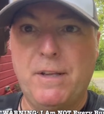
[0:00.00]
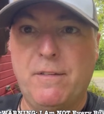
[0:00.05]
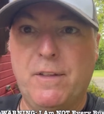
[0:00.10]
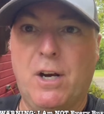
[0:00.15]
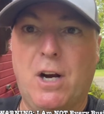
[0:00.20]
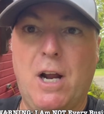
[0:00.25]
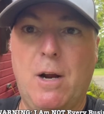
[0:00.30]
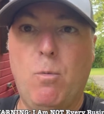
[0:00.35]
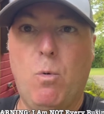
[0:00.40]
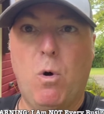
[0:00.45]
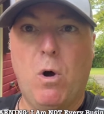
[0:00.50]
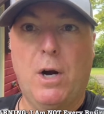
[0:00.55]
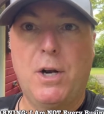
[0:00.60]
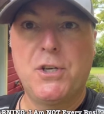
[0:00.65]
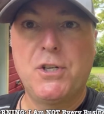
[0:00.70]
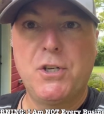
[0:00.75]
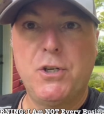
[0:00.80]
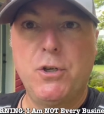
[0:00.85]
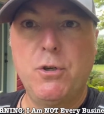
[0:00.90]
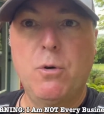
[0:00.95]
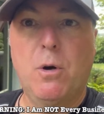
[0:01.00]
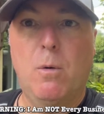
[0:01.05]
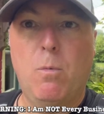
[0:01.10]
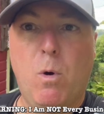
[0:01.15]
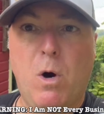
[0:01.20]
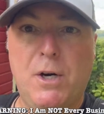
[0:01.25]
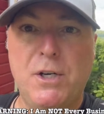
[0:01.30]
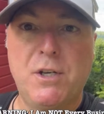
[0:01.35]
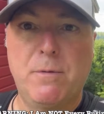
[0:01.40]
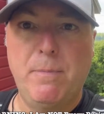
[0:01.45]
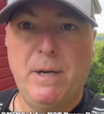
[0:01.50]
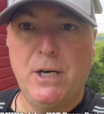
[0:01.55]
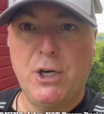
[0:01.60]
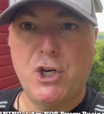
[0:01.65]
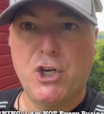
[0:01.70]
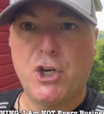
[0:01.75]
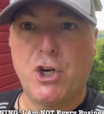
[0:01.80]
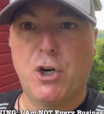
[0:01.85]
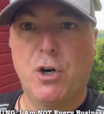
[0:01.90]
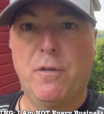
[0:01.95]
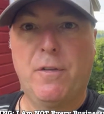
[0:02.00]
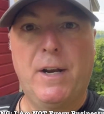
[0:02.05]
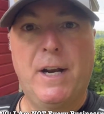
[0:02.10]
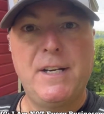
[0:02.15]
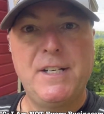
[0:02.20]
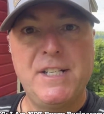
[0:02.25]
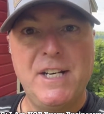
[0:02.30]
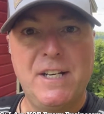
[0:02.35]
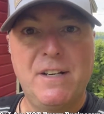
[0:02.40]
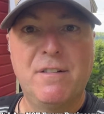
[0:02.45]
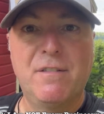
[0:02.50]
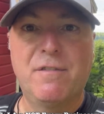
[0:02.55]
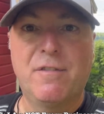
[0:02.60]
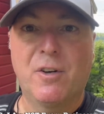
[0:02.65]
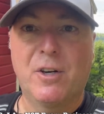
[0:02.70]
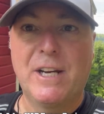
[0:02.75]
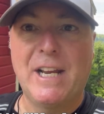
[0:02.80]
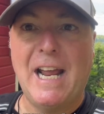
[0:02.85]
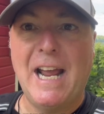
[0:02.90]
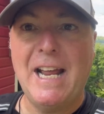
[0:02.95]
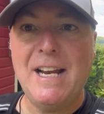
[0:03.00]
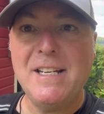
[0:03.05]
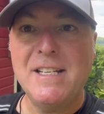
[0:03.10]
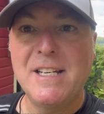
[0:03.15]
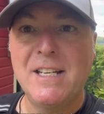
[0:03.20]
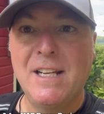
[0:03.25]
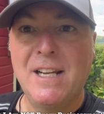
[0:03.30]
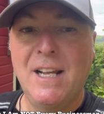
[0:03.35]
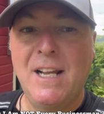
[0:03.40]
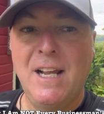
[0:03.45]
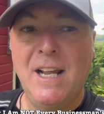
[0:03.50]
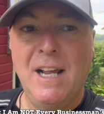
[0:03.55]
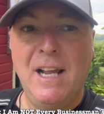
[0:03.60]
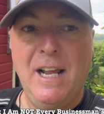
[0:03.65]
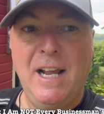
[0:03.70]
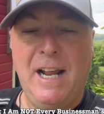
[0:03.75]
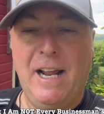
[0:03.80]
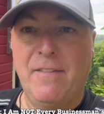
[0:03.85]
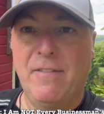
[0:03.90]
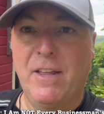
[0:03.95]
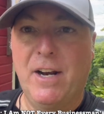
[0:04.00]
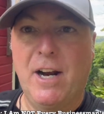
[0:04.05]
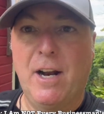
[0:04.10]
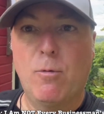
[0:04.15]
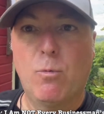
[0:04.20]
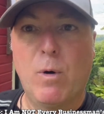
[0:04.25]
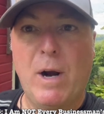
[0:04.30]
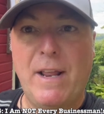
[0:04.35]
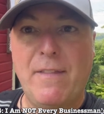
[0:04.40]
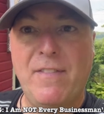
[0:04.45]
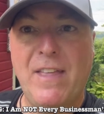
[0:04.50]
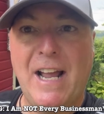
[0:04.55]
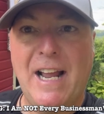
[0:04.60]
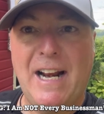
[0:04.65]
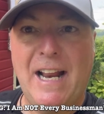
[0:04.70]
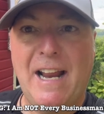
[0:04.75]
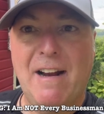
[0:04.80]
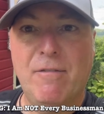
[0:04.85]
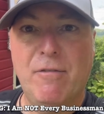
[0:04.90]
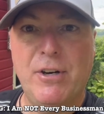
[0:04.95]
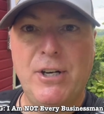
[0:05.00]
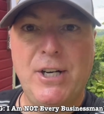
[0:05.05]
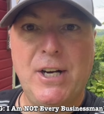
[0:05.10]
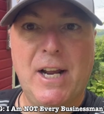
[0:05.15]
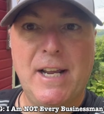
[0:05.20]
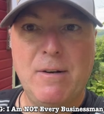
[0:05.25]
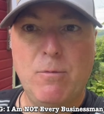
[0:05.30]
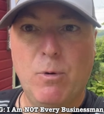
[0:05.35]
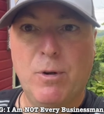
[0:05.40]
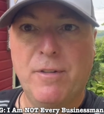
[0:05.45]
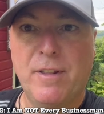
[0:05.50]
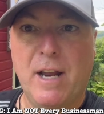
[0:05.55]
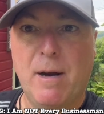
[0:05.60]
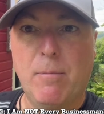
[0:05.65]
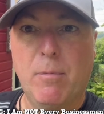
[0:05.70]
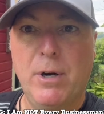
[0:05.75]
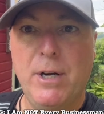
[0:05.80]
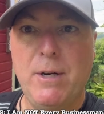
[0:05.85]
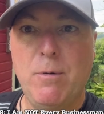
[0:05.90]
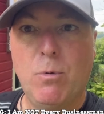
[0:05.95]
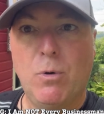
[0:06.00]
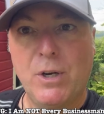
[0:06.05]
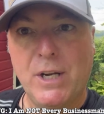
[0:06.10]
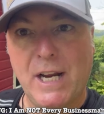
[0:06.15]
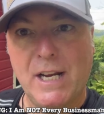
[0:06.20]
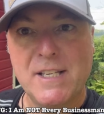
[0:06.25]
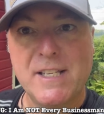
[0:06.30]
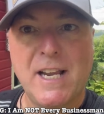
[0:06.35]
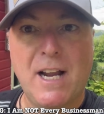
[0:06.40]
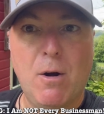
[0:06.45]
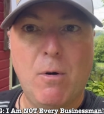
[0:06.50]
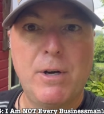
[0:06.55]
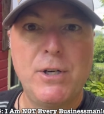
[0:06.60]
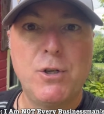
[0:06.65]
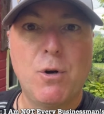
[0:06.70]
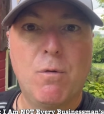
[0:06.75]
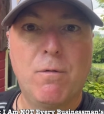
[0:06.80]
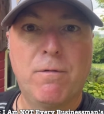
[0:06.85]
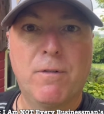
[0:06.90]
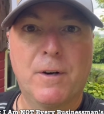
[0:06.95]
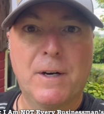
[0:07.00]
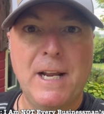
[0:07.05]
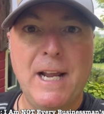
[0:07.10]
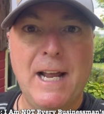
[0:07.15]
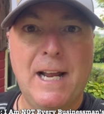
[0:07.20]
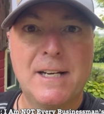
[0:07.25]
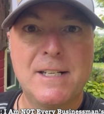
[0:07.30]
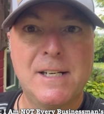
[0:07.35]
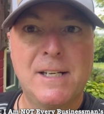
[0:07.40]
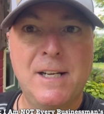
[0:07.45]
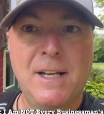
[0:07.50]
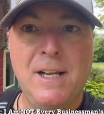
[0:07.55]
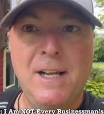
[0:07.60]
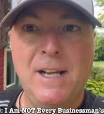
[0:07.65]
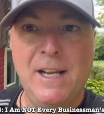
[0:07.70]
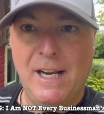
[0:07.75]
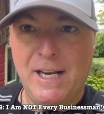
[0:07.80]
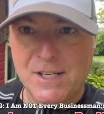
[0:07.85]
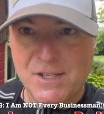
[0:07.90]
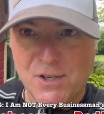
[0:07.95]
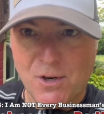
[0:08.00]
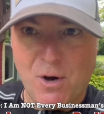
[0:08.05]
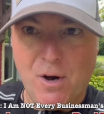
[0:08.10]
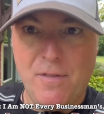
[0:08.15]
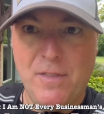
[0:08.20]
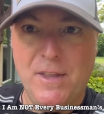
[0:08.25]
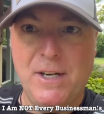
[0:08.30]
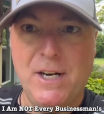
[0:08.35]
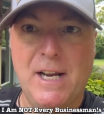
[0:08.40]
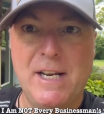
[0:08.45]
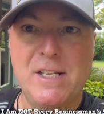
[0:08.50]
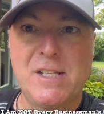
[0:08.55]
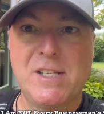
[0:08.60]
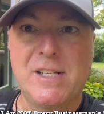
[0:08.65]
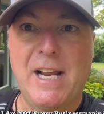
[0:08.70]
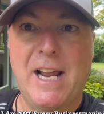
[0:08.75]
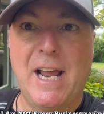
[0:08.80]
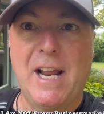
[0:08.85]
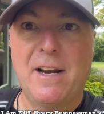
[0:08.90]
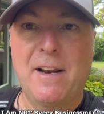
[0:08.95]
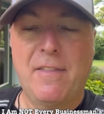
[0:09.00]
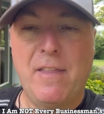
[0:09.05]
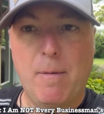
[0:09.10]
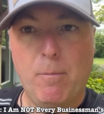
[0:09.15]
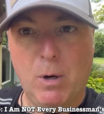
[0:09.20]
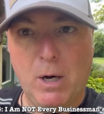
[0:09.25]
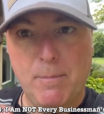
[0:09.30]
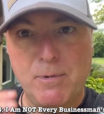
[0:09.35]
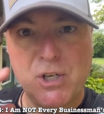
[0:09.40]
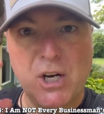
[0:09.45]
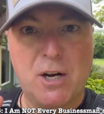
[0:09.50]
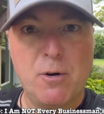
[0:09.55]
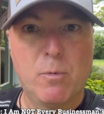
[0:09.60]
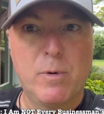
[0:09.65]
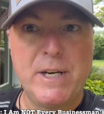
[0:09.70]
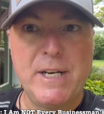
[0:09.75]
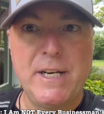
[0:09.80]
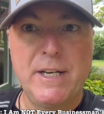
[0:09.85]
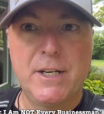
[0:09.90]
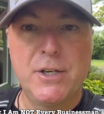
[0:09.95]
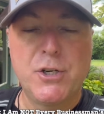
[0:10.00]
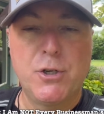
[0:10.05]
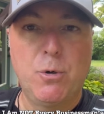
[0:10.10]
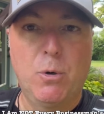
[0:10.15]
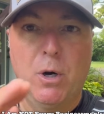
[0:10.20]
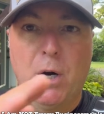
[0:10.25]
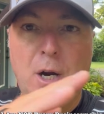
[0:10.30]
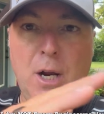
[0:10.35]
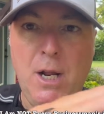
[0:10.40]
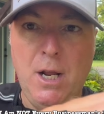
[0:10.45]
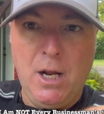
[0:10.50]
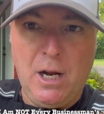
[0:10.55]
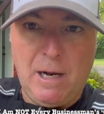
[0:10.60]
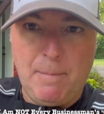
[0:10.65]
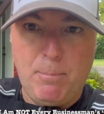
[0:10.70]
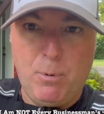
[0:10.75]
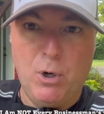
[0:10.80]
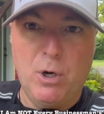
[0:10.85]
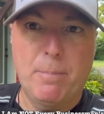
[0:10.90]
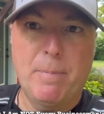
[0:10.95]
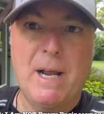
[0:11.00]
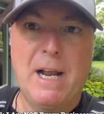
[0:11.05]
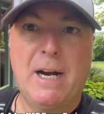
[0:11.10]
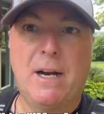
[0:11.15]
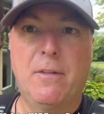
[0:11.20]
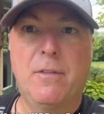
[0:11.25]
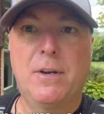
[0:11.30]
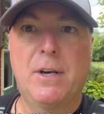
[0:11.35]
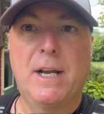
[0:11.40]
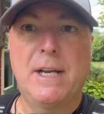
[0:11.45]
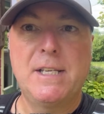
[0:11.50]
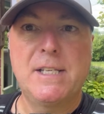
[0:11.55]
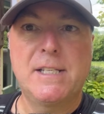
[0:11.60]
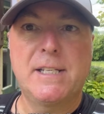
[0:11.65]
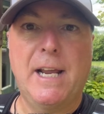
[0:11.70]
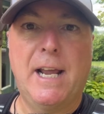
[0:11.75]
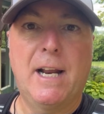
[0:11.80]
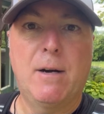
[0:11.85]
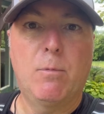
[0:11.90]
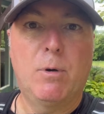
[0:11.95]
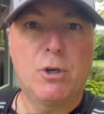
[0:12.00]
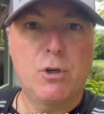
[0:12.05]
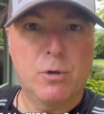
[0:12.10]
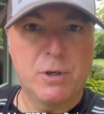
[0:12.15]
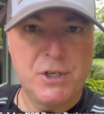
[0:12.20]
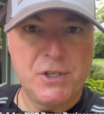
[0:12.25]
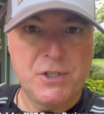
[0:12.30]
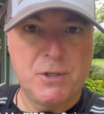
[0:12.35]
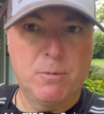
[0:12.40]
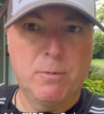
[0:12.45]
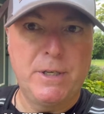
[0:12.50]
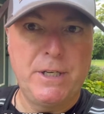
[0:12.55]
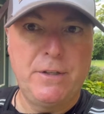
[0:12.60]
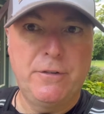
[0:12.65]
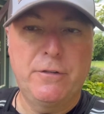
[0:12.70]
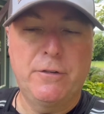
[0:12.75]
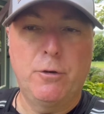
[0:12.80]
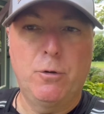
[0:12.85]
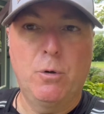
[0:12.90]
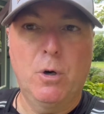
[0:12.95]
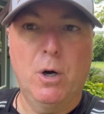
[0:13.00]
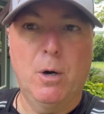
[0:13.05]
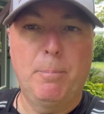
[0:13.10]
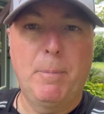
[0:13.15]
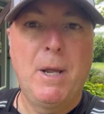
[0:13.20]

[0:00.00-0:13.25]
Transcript: that I wanted to do. I wanted to make sure that I didn't forget and that I read that every night with Emery. Well, guess how I don't forget? it's on the nightstand. And then when I'm done reading it to her, I put it back on the nightstand. When Krista reads to her,